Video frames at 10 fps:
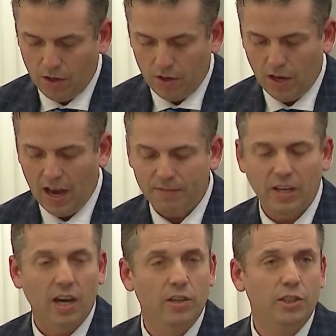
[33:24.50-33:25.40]
You have
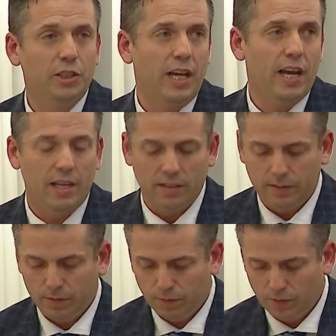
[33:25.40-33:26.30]
to understand,
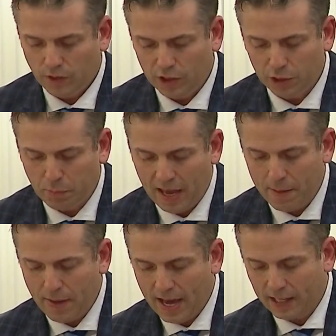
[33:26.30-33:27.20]
she is
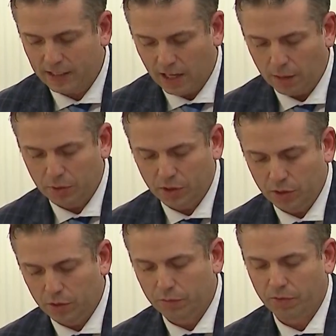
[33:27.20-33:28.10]
payback times
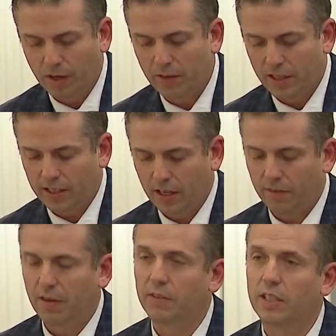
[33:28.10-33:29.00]
2 for everything that
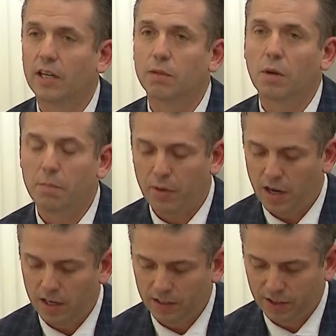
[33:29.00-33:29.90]
I've ever done to my
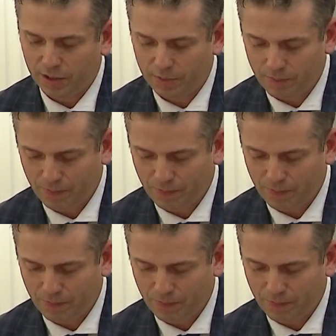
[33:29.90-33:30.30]
parents.